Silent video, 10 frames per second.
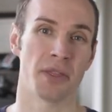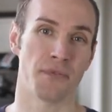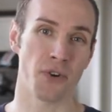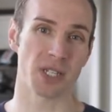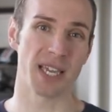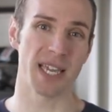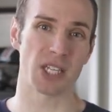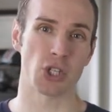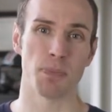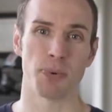The first key
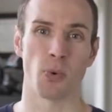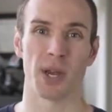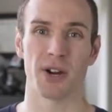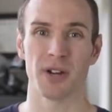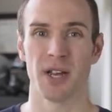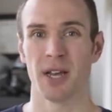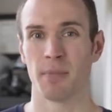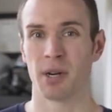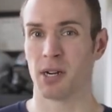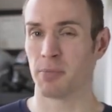is super weird,
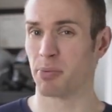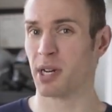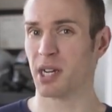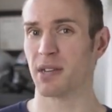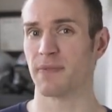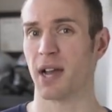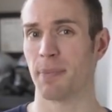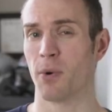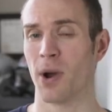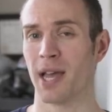but in a productive
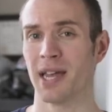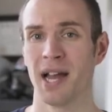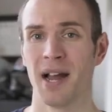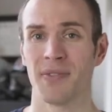type of way.